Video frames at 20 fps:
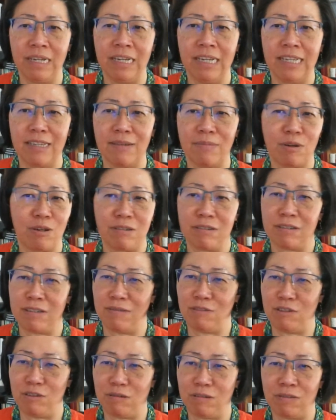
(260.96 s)
the murders
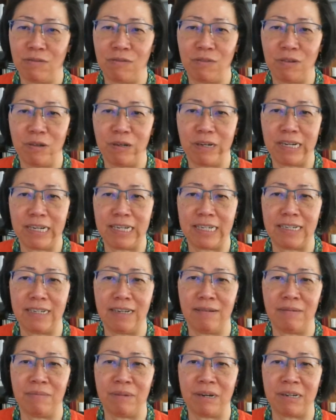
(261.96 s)
of George Floyd,
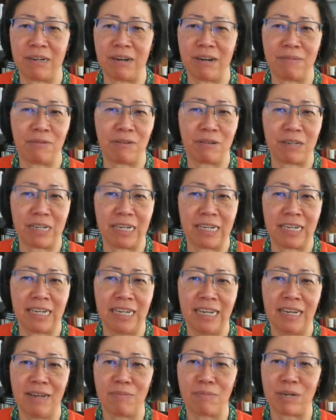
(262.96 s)
Ahmaud Arbery,
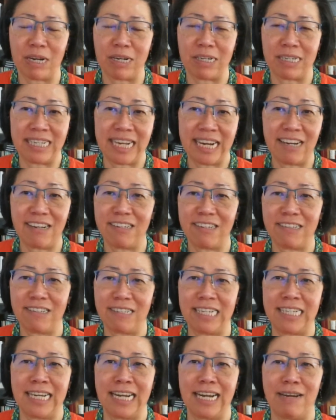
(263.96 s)
Breonna Taylor at
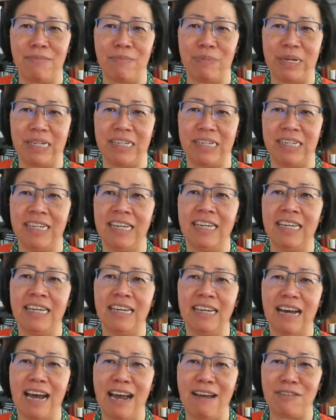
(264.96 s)
the time, but
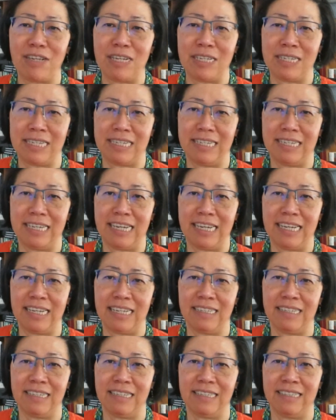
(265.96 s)
obviously
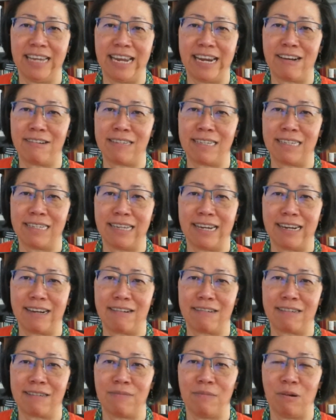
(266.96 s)
layers and
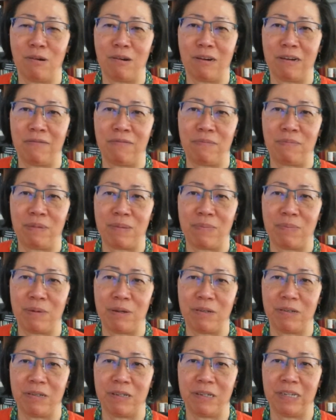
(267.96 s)
layers more of
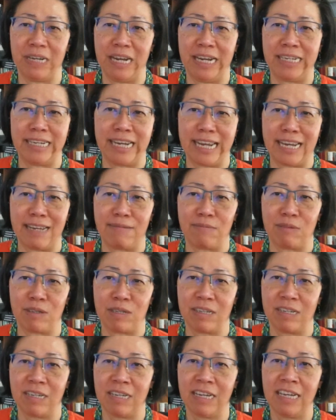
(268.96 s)
people and
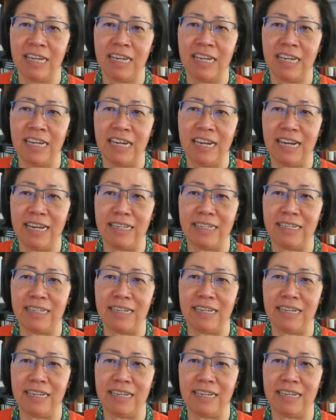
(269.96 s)
names and